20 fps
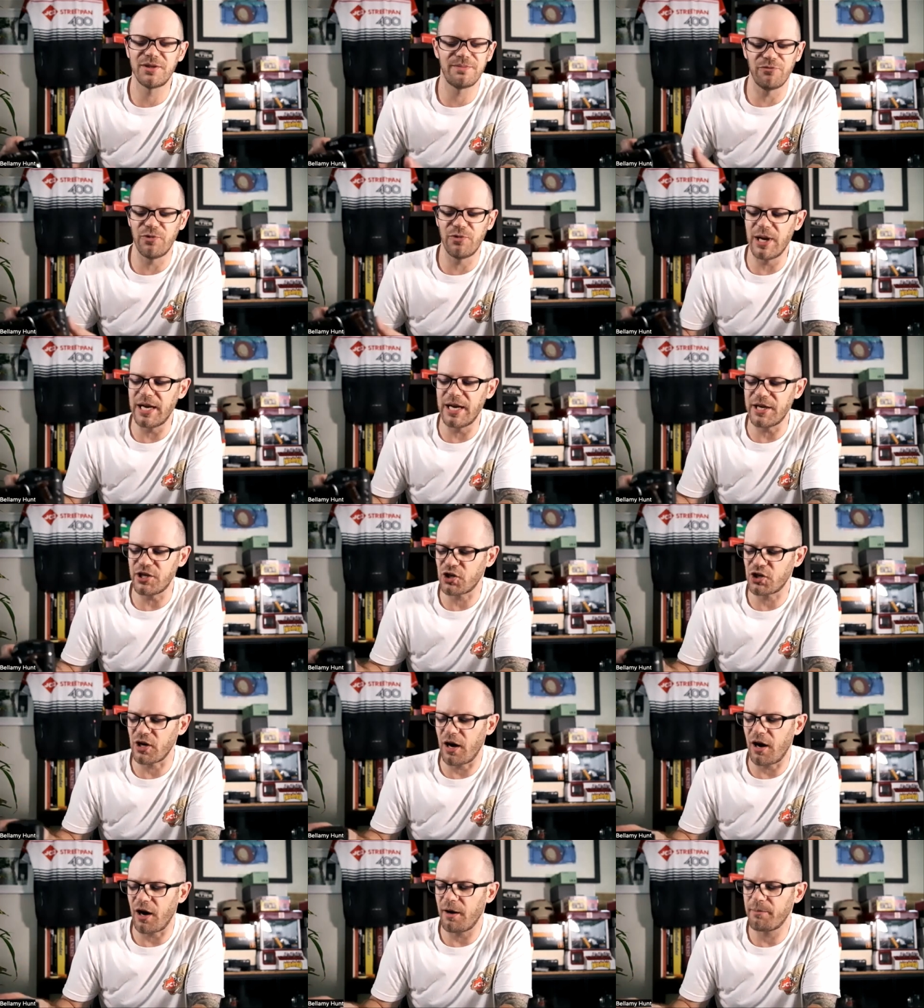really
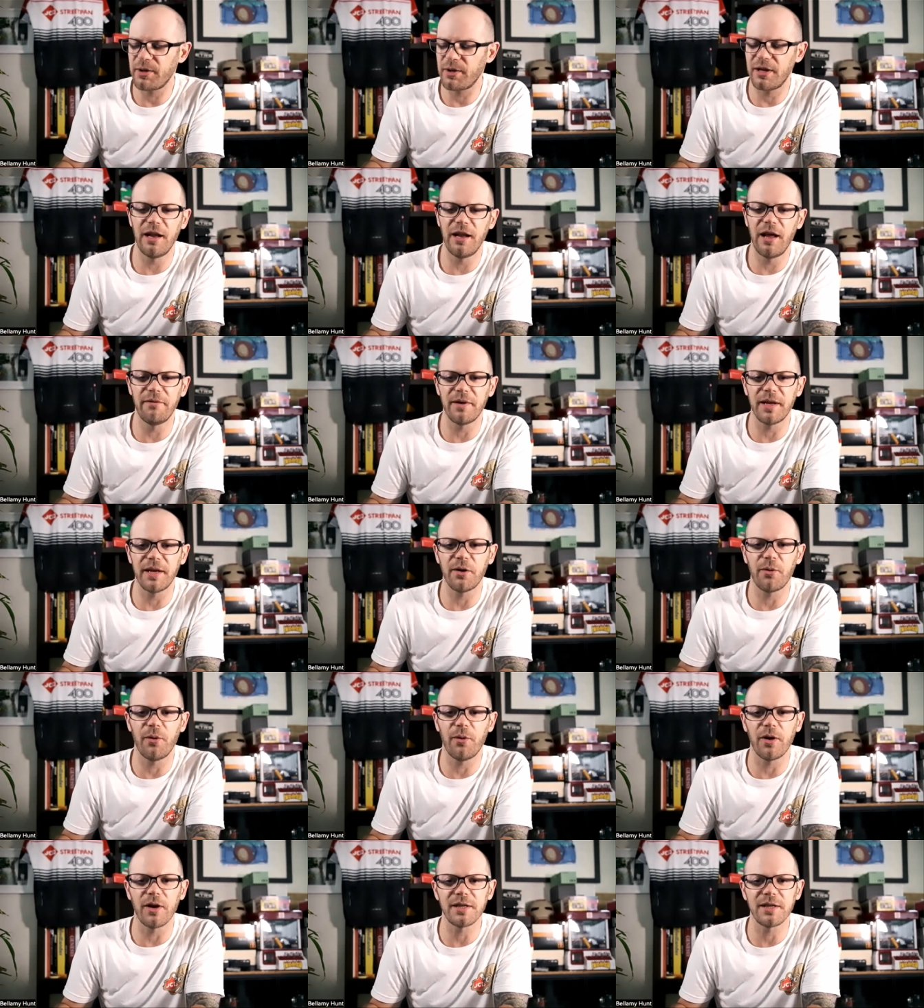sharp, lovely
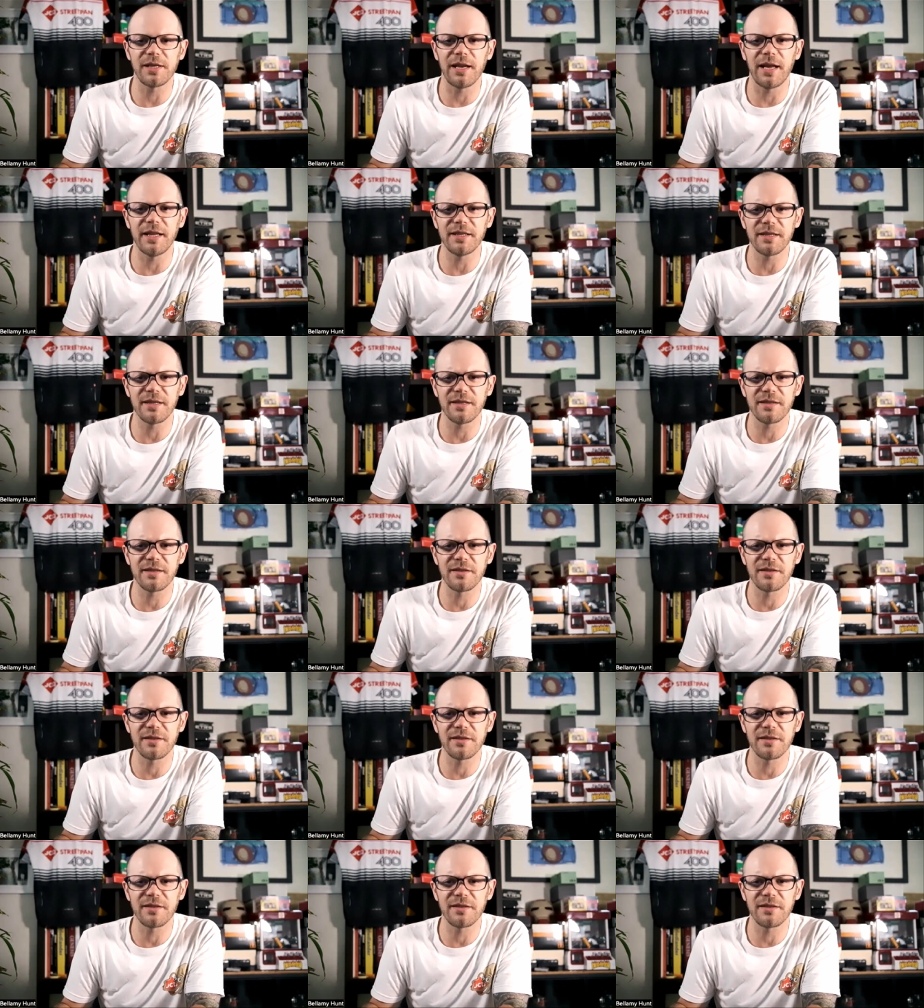quality lenses.